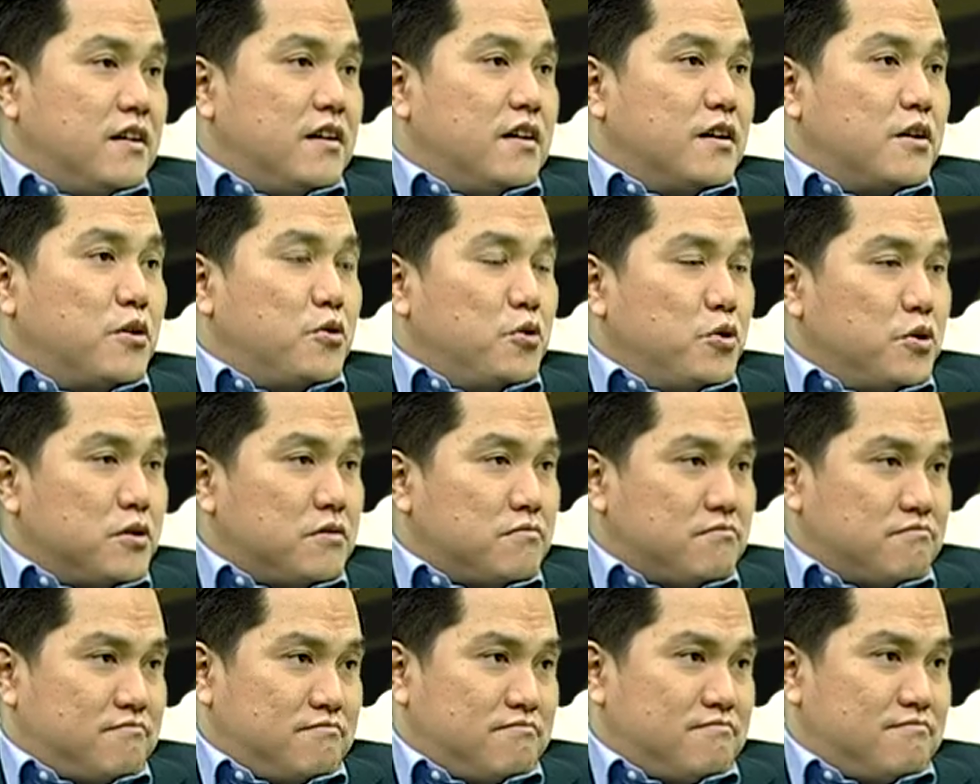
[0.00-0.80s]
a good
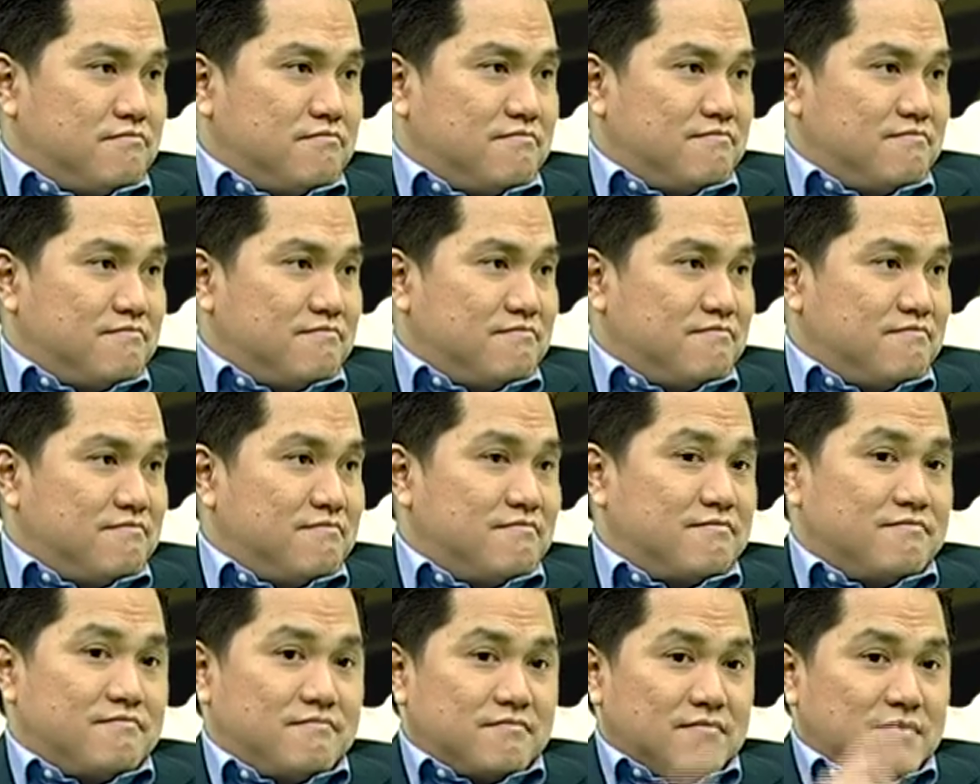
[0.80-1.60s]

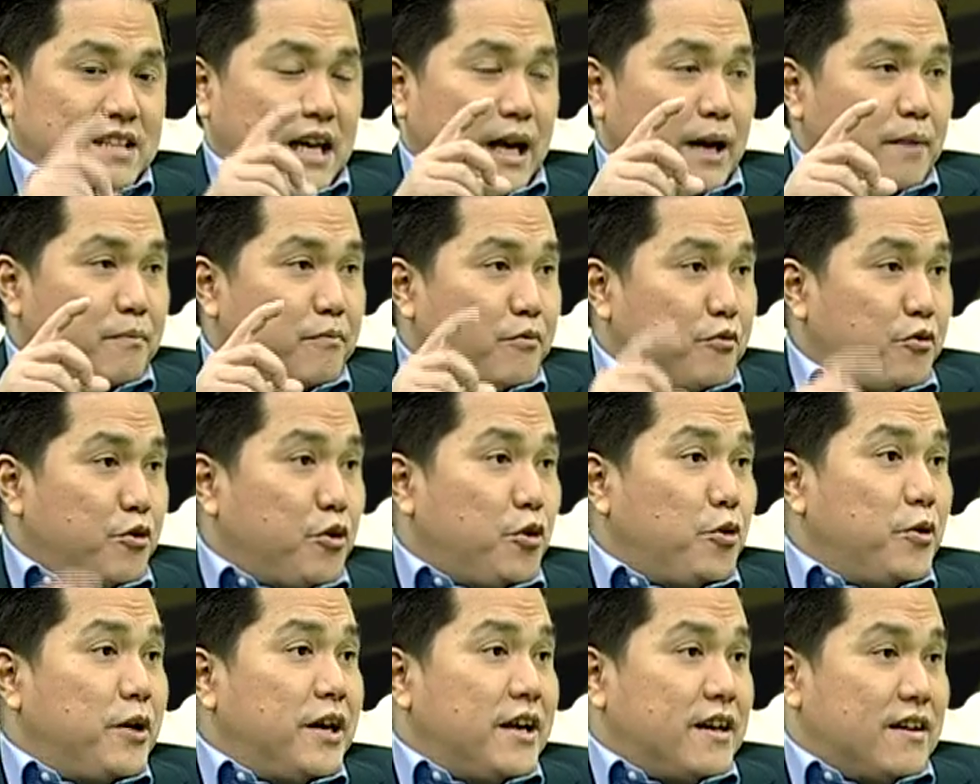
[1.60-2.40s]
time
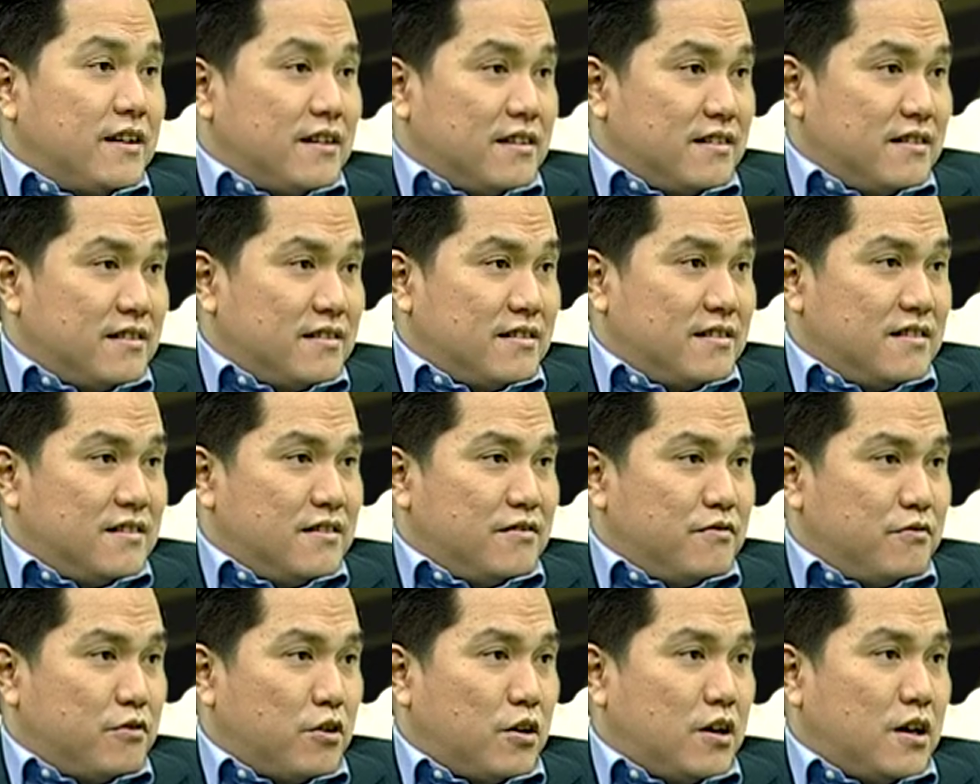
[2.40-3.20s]
viewing
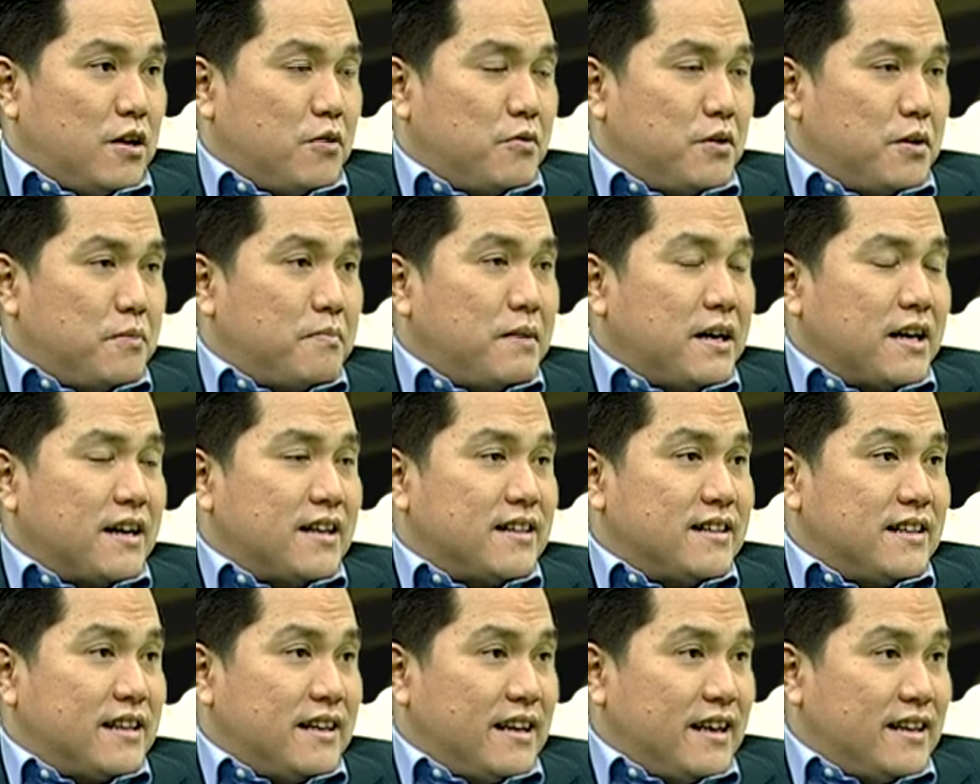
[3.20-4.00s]
for our
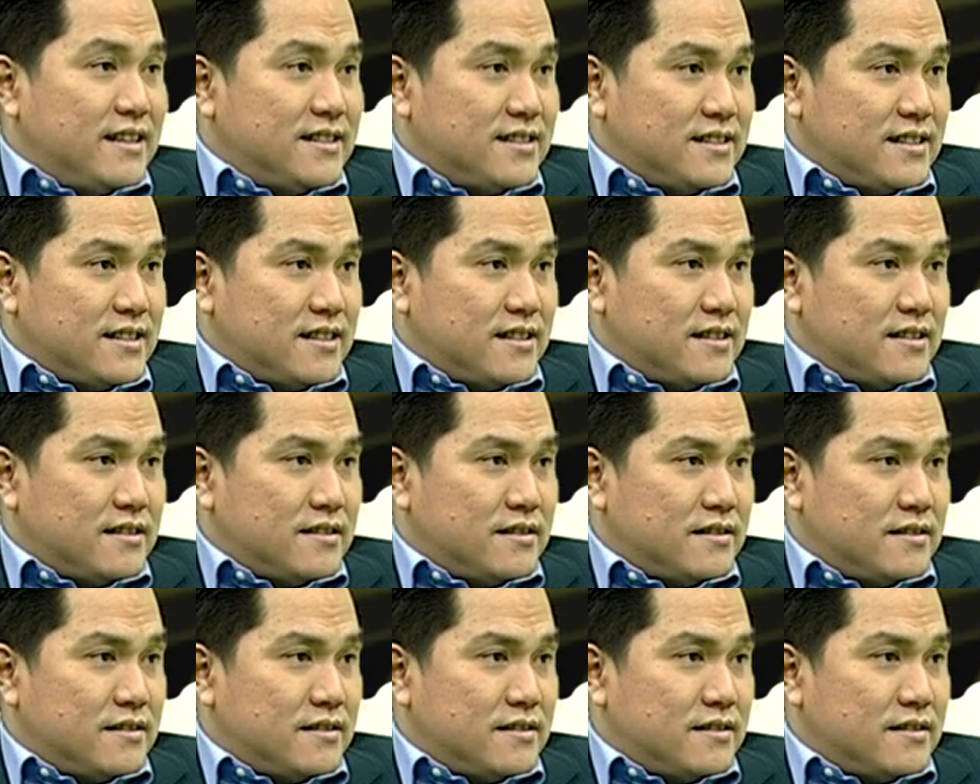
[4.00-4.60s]
market in Asia.